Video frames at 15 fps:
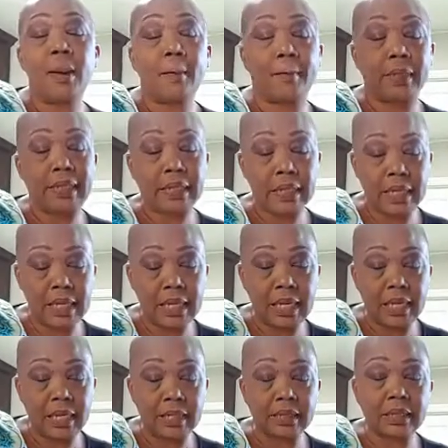
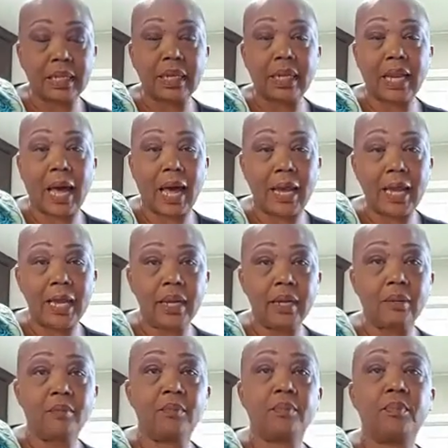please like,
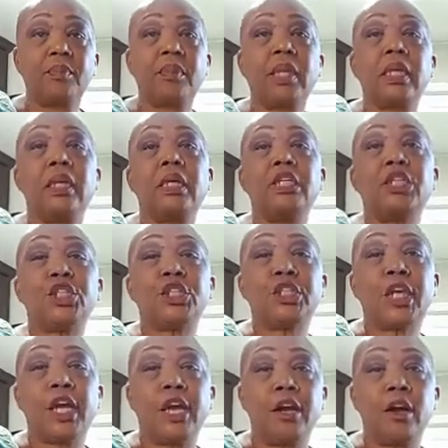
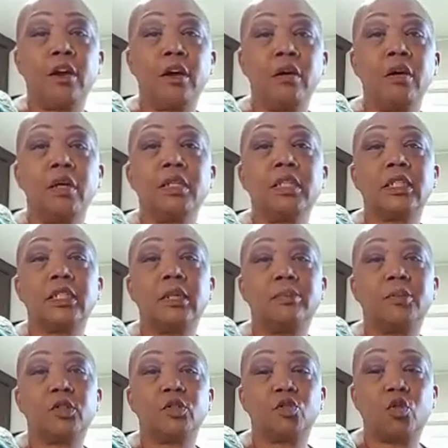share,
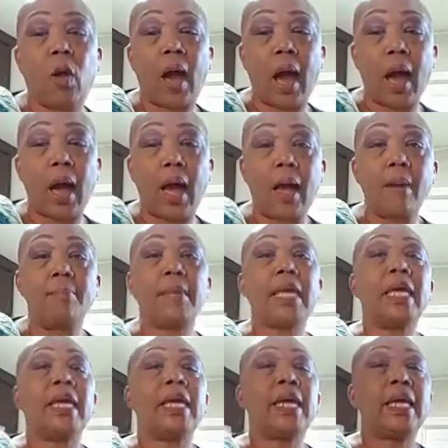subscribe,
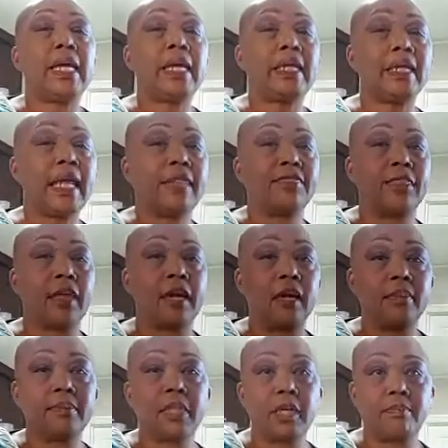hit that
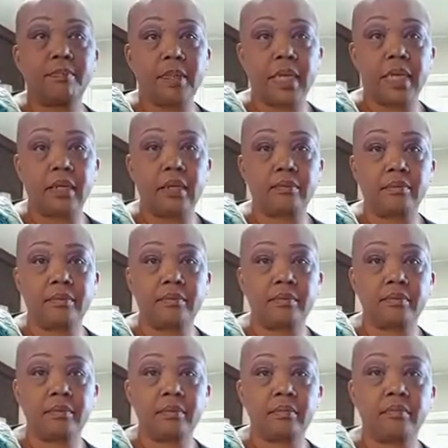thumbs up button.
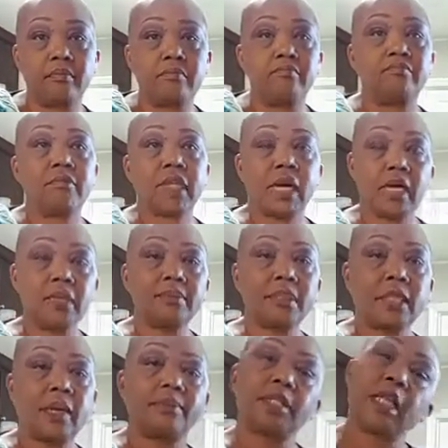Thumbs
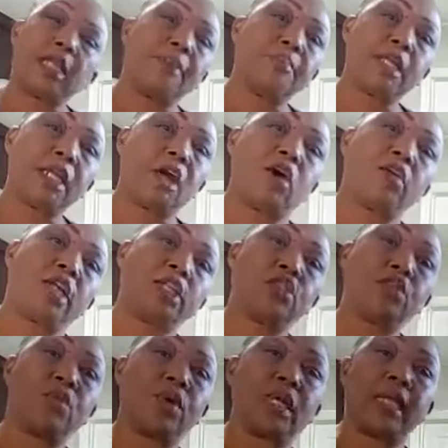up to let me know that
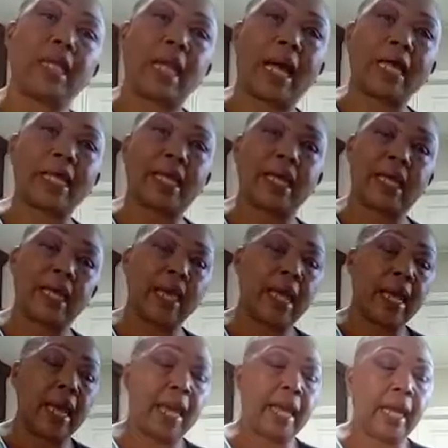you really like it.
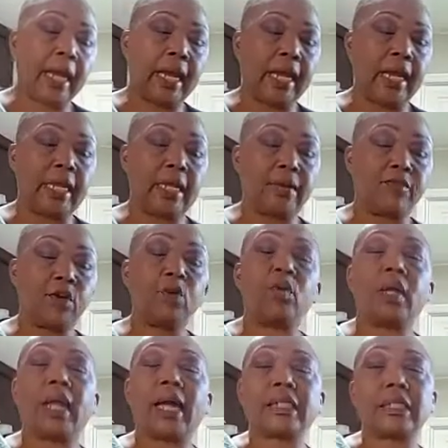And if you would
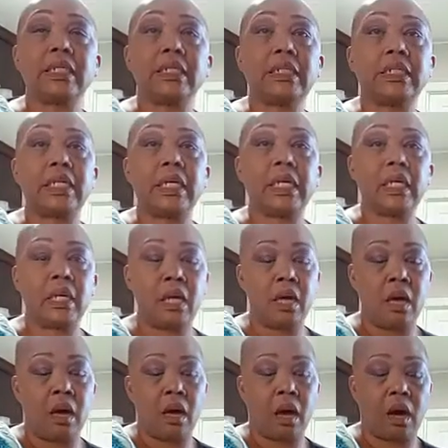like to see
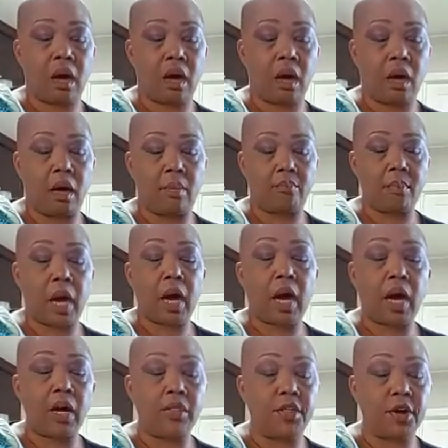
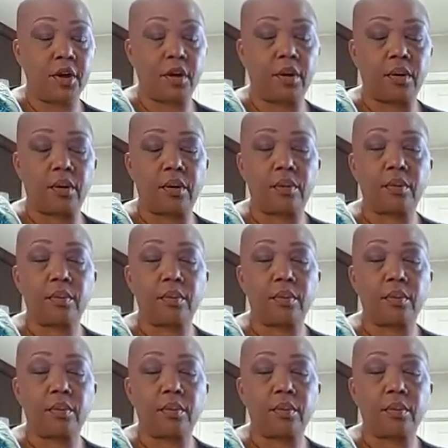other